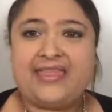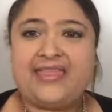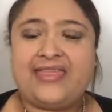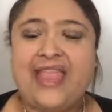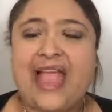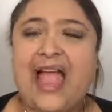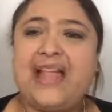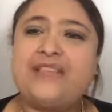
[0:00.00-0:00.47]

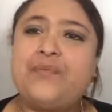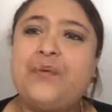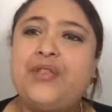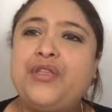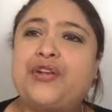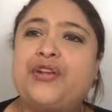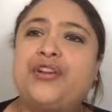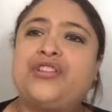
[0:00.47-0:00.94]
that's when
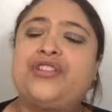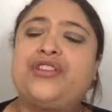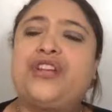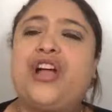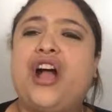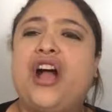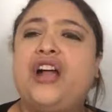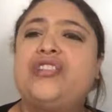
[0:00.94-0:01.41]
you're going to
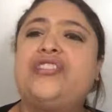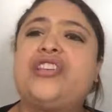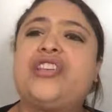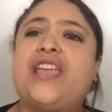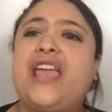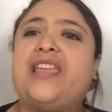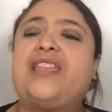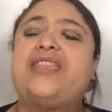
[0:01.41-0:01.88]

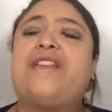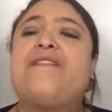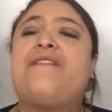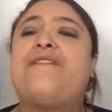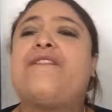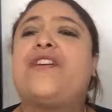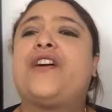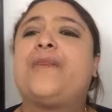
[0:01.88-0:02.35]
conjugate the
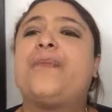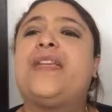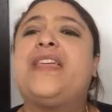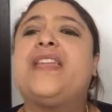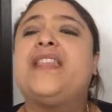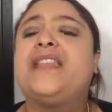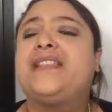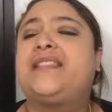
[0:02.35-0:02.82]
verb
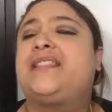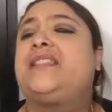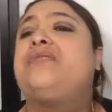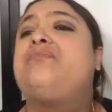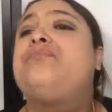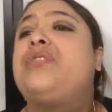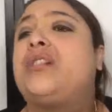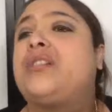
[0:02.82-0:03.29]
in its
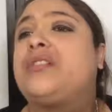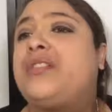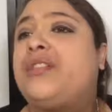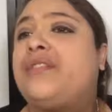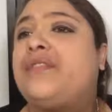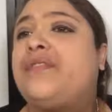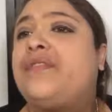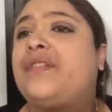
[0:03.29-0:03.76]

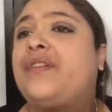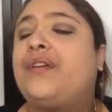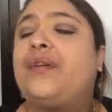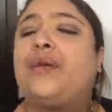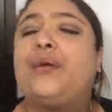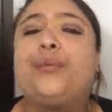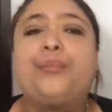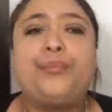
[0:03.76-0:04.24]
subjunctive
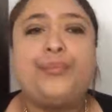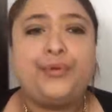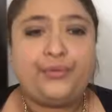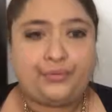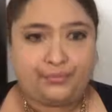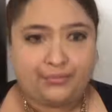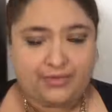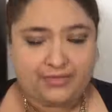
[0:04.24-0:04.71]
mood.